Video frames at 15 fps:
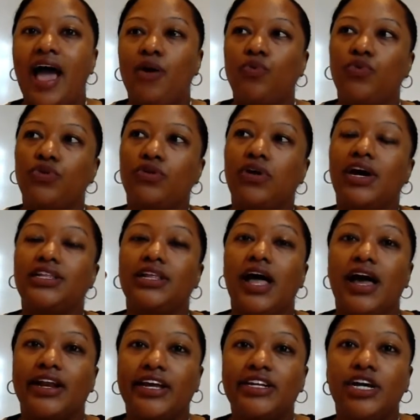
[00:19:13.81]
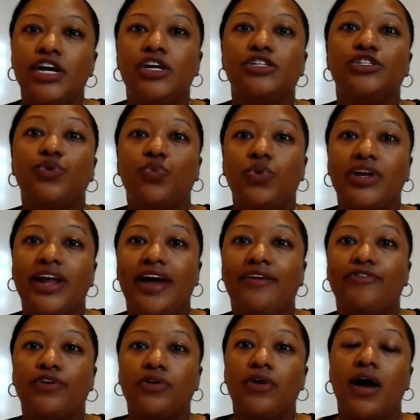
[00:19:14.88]
I will allot it to
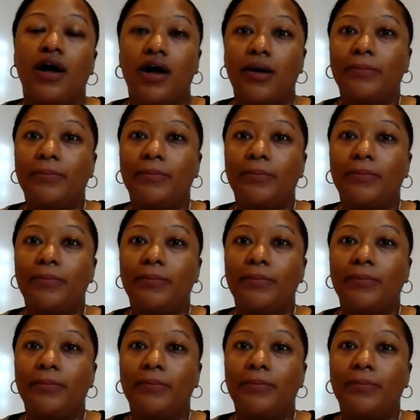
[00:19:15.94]
whatever